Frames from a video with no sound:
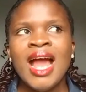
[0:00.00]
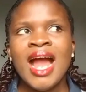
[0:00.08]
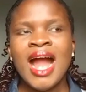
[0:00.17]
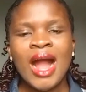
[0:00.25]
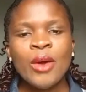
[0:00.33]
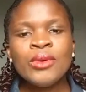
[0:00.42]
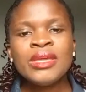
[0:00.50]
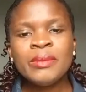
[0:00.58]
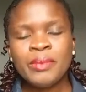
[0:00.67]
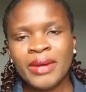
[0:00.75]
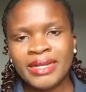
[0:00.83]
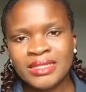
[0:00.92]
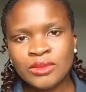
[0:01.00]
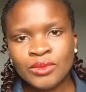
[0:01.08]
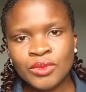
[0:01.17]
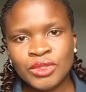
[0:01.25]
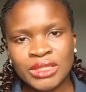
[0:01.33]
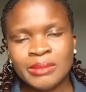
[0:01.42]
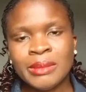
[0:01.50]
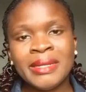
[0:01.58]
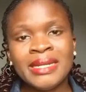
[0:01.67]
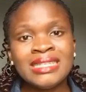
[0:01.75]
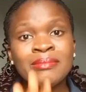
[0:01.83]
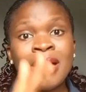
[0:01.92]
I will keep writing all those chapters. By the
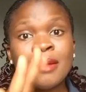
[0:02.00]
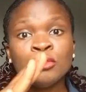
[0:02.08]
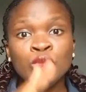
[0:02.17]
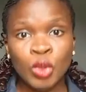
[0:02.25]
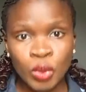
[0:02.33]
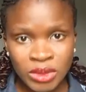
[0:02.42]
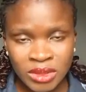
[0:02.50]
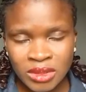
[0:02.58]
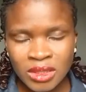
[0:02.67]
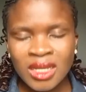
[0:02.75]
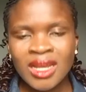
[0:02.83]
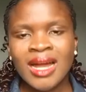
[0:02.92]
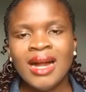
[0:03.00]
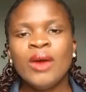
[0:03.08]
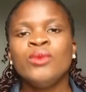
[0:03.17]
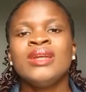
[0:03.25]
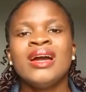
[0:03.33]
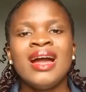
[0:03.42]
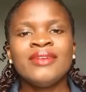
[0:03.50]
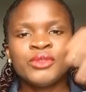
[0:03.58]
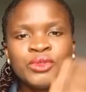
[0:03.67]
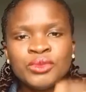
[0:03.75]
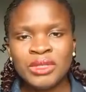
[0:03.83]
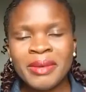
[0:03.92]
time I'm done, I will now have to
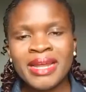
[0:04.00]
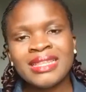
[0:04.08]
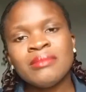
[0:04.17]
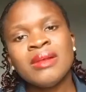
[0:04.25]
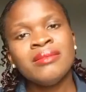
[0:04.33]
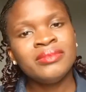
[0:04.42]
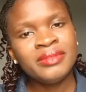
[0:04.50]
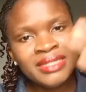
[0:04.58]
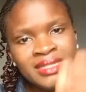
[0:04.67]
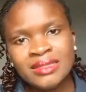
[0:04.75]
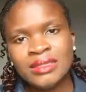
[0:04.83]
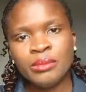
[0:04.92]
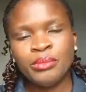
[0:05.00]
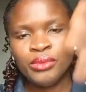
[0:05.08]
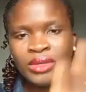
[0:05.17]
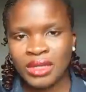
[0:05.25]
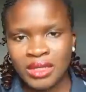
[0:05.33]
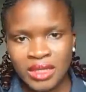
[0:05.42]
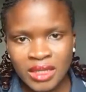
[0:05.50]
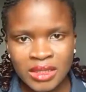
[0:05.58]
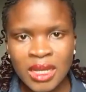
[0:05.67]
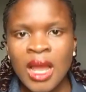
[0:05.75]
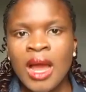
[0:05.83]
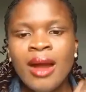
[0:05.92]
By the time I'm reading the book again,
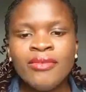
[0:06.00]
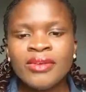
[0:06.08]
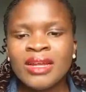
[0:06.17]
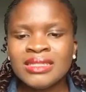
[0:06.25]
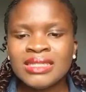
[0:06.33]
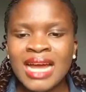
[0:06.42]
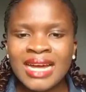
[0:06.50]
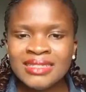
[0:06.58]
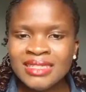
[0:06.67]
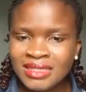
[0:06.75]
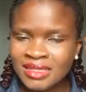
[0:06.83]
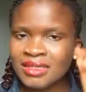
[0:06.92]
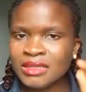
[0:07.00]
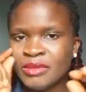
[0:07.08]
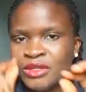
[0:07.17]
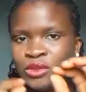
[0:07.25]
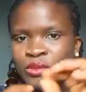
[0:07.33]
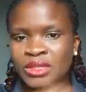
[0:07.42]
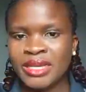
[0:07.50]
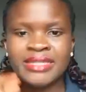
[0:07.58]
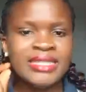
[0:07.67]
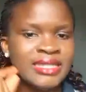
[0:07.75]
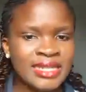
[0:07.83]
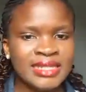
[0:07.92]
I'll find out, this thing is meant to be here,
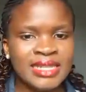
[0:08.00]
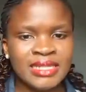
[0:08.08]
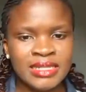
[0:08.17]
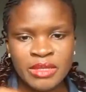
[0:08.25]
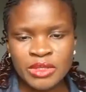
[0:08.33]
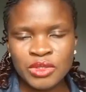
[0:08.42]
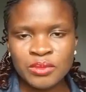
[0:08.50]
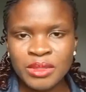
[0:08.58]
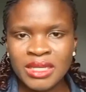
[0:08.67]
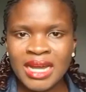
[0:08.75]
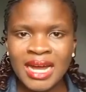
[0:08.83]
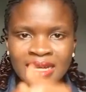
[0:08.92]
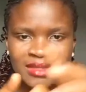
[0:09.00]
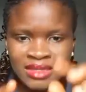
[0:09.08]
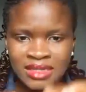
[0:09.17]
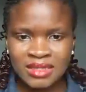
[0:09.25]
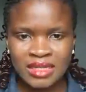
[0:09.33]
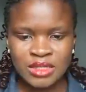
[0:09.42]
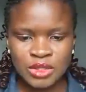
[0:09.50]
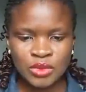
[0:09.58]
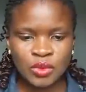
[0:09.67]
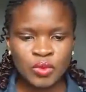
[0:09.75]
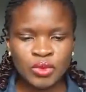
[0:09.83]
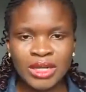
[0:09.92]
this sentence is meant to be here, this sentence is
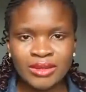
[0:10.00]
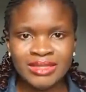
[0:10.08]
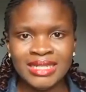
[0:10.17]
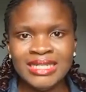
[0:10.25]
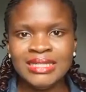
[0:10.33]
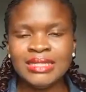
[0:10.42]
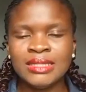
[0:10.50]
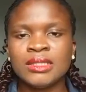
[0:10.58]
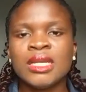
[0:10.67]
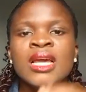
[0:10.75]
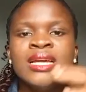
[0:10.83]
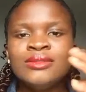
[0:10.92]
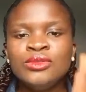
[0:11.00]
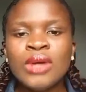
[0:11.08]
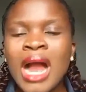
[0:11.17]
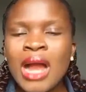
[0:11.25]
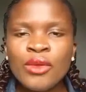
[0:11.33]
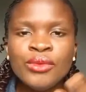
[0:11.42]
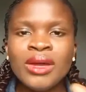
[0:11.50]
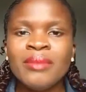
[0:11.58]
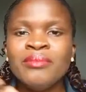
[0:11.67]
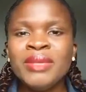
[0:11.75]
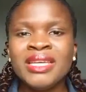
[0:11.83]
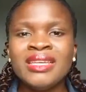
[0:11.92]
not good, I'll delete it. You are
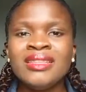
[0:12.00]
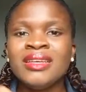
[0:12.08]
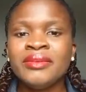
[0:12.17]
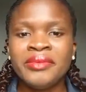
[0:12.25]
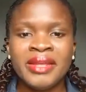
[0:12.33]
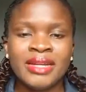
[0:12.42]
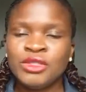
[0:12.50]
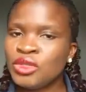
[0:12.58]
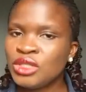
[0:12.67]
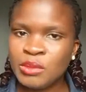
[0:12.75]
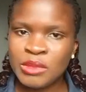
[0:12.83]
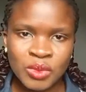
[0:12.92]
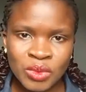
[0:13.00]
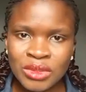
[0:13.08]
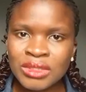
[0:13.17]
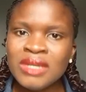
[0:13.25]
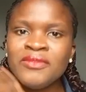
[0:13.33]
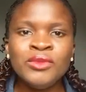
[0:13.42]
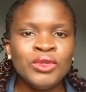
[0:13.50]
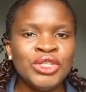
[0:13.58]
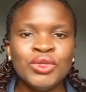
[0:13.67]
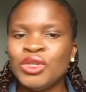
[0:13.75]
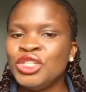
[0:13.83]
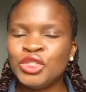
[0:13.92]
making a readjustment on it. Even in
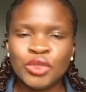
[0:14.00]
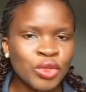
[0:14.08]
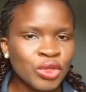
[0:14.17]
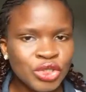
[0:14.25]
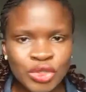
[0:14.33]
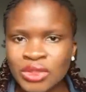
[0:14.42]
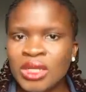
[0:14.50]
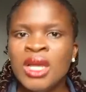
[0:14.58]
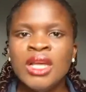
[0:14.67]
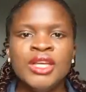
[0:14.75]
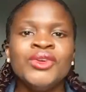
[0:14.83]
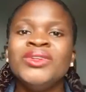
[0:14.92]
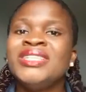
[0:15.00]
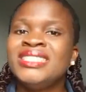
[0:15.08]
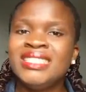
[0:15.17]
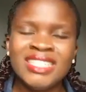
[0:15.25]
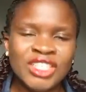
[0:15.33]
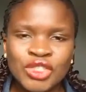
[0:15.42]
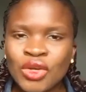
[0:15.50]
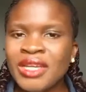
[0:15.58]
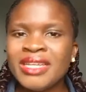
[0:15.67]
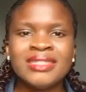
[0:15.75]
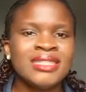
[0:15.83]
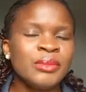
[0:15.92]
your introduction, in your dedication, in your
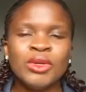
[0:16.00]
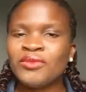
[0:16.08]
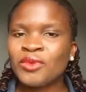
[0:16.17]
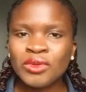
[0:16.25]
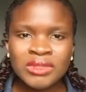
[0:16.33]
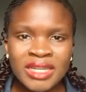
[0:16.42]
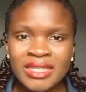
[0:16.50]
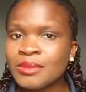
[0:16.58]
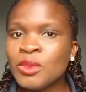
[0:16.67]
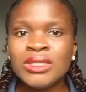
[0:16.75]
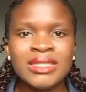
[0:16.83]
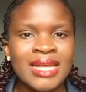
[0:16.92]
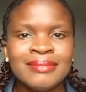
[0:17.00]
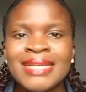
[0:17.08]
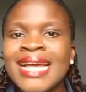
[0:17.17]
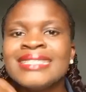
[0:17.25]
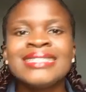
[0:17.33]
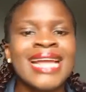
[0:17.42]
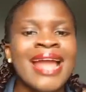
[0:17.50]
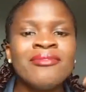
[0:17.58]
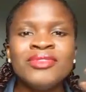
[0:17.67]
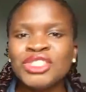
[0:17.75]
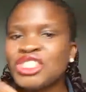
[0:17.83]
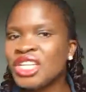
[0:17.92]
table of contents, most times I will
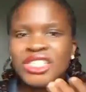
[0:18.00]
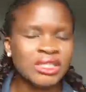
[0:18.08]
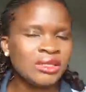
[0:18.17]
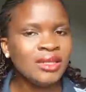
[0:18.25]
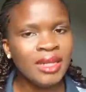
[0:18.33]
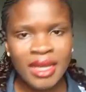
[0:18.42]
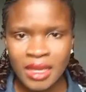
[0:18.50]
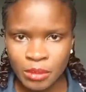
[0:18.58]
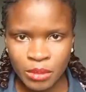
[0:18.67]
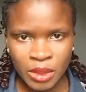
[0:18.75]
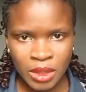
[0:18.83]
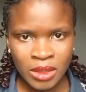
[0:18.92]
change the name